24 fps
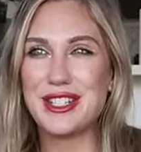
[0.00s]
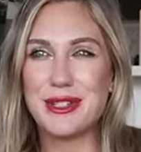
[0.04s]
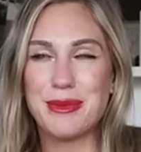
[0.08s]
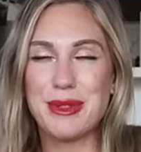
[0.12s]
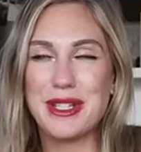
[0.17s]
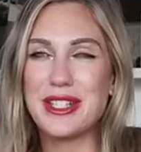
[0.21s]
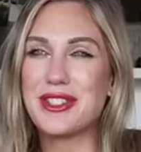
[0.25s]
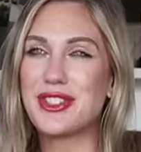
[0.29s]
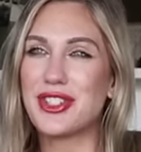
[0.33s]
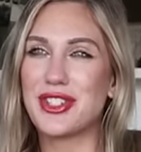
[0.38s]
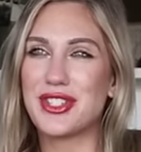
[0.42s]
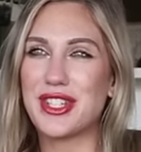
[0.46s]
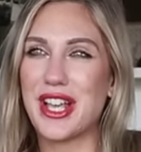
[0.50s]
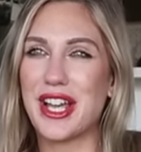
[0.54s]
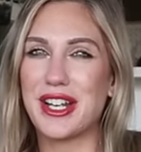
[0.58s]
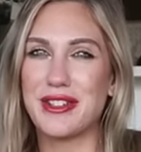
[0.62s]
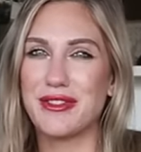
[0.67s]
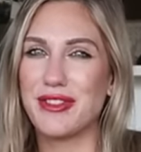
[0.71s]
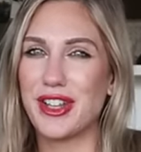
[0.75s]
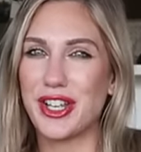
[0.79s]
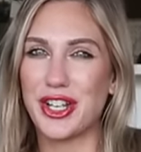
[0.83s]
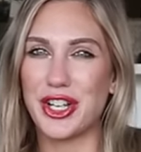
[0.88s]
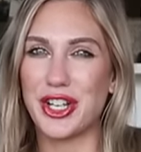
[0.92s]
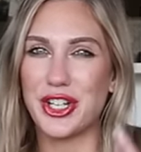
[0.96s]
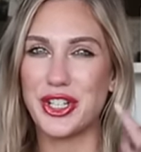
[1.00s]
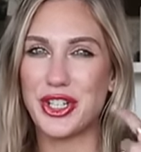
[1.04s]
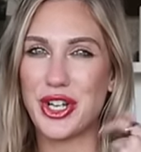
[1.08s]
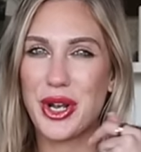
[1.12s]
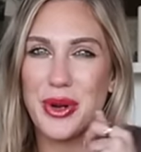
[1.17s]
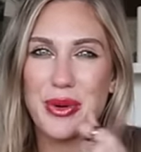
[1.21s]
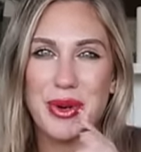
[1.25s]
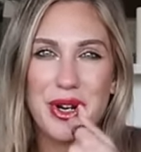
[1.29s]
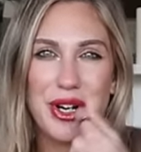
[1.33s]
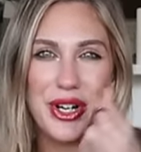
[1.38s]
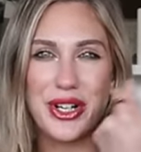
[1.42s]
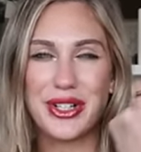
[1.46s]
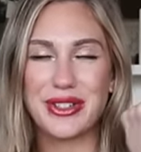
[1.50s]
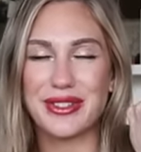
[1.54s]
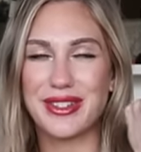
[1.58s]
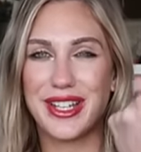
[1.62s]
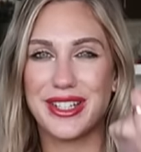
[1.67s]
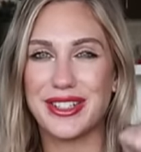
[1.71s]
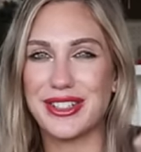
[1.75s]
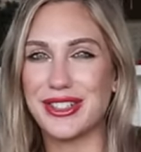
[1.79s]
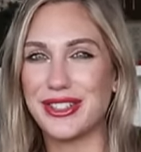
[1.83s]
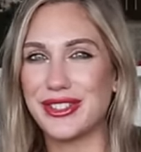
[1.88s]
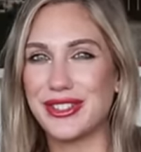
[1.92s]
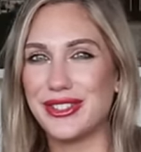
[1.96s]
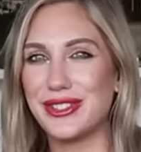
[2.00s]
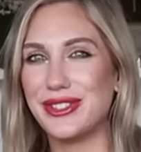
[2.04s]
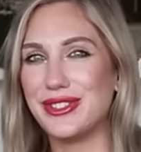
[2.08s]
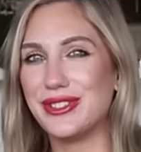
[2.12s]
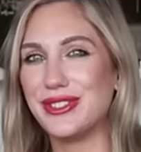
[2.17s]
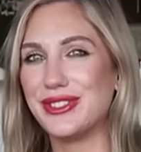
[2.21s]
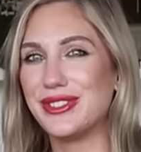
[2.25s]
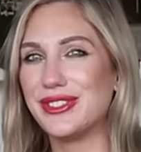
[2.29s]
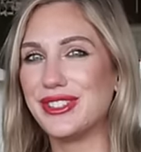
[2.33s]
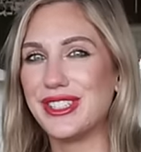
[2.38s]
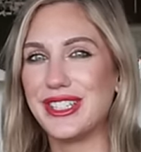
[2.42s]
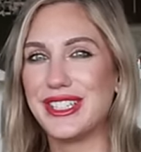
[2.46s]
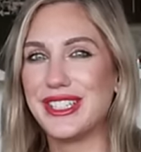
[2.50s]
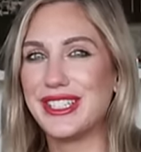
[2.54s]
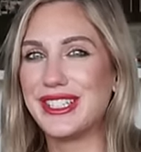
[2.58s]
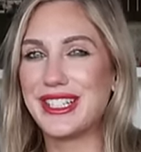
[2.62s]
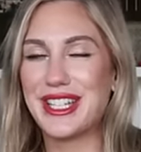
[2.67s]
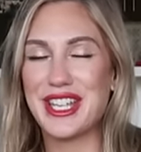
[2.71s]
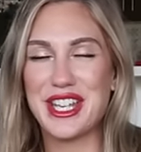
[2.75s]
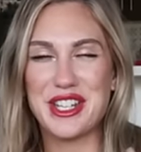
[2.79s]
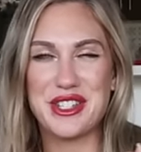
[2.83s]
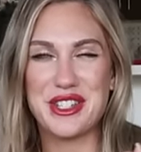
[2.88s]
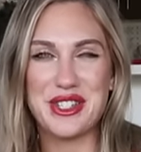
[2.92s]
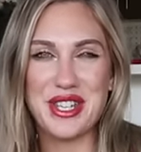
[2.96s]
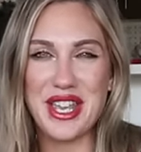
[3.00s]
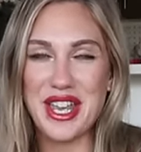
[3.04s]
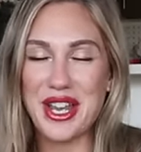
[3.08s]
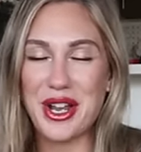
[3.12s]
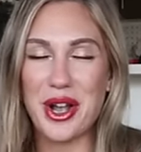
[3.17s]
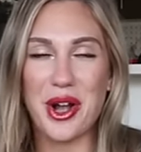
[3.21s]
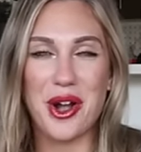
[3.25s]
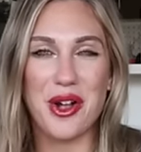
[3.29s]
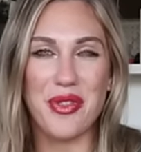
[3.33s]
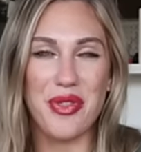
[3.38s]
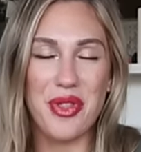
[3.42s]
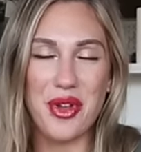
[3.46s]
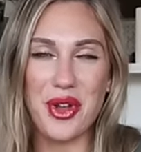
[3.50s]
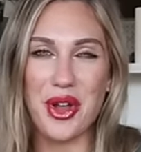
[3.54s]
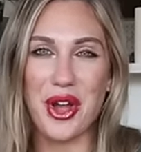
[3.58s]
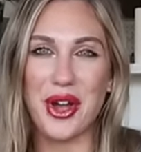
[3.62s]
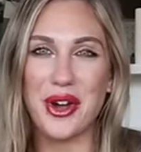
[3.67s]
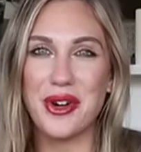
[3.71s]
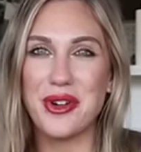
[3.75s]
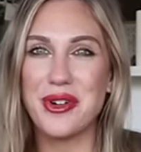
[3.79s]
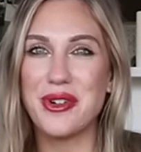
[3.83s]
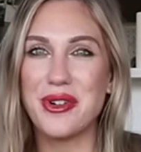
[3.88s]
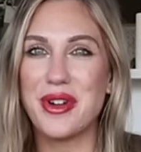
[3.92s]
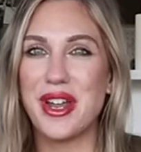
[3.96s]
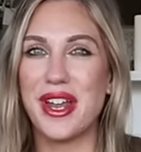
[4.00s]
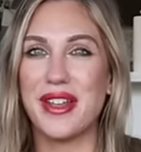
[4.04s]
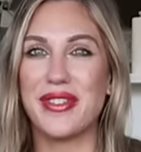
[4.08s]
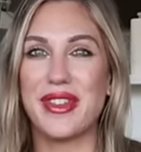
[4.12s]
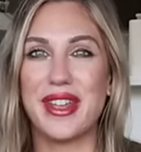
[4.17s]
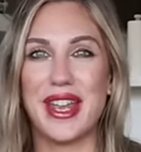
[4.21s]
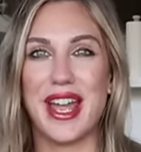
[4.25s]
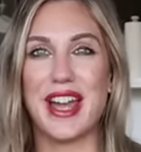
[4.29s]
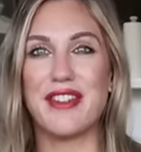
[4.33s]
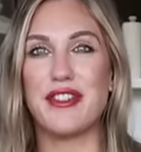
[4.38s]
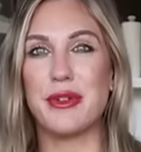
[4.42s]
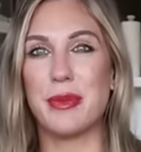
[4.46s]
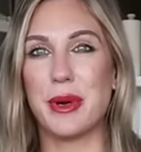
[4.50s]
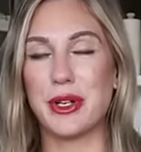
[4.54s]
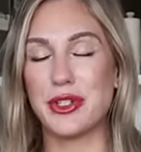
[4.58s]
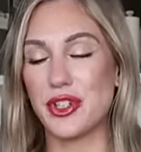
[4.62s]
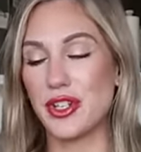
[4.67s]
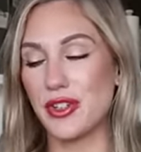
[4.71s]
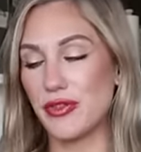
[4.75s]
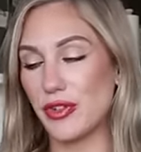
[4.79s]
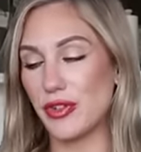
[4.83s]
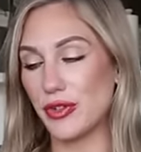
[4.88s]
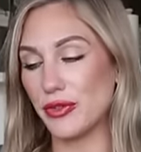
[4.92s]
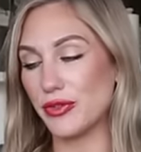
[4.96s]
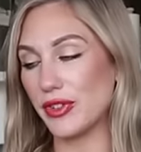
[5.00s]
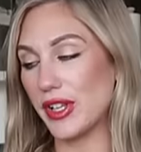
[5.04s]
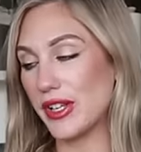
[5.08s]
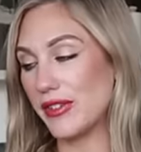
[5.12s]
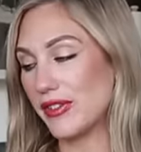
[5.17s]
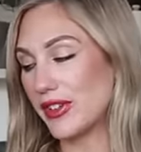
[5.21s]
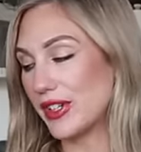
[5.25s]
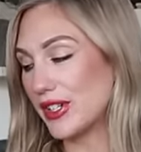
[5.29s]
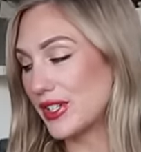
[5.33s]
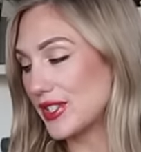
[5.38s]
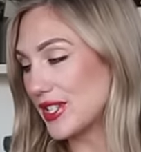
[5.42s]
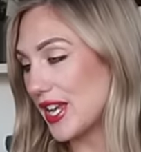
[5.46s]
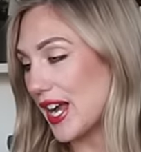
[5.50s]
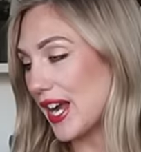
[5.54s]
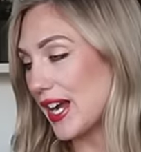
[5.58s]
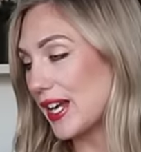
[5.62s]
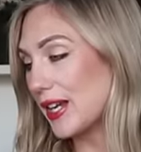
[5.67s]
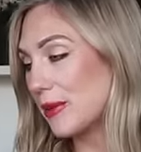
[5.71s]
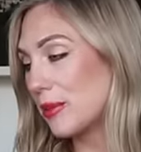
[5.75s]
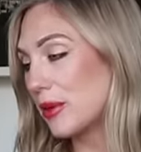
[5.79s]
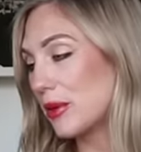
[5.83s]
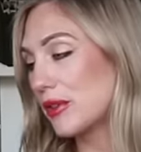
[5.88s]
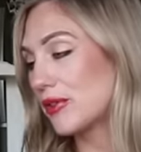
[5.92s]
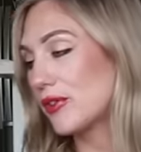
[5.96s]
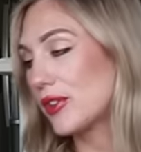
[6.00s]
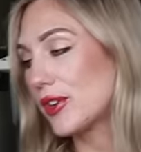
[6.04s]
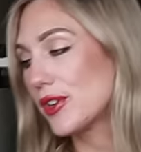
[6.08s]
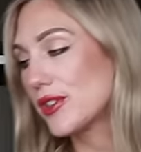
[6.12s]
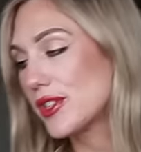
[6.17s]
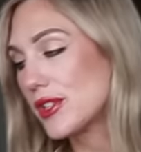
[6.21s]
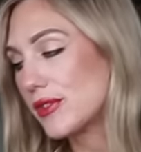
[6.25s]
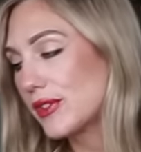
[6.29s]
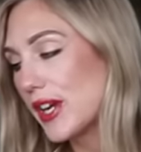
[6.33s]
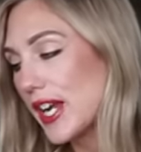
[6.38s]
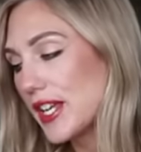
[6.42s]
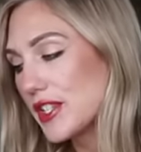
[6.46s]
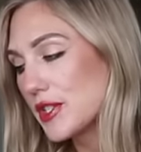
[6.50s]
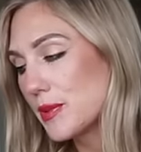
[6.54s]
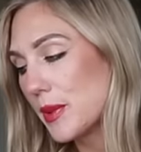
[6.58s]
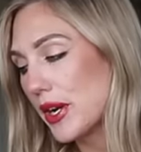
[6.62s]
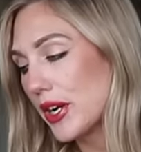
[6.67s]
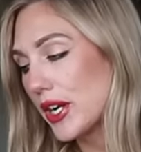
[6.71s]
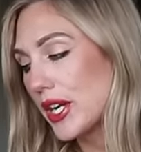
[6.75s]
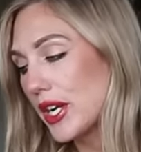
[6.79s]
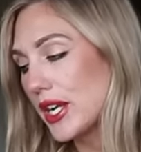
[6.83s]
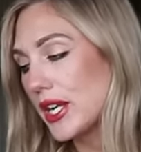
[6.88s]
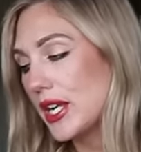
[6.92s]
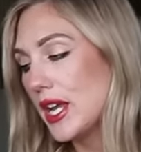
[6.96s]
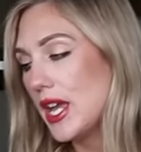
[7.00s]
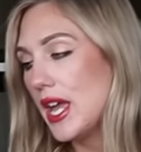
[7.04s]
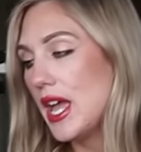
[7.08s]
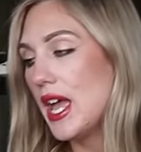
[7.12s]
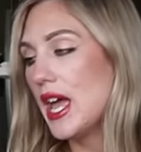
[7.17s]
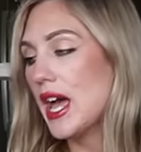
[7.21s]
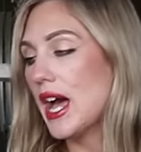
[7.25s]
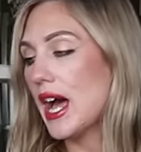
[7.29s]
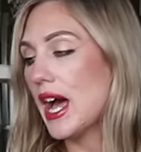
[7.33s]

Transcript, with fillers: To me, it's just kind of like a yogurt that you can take on the go and they have a bunch of different flavors. I prefer the raspberry.